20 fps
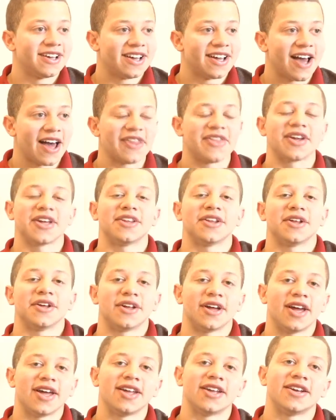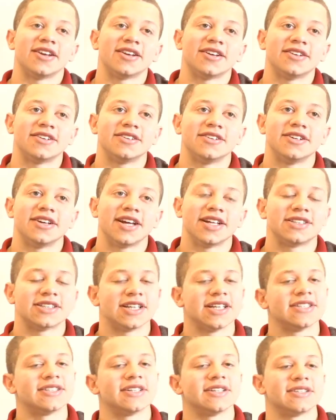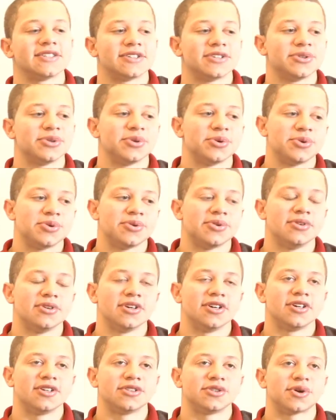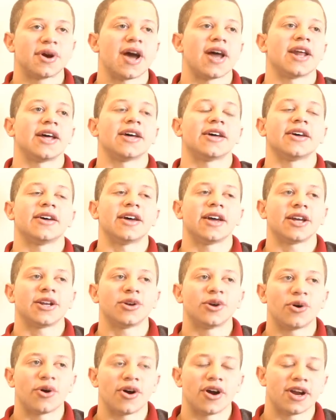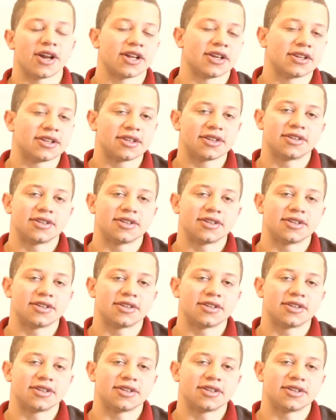I think it's easy to try to ignore it and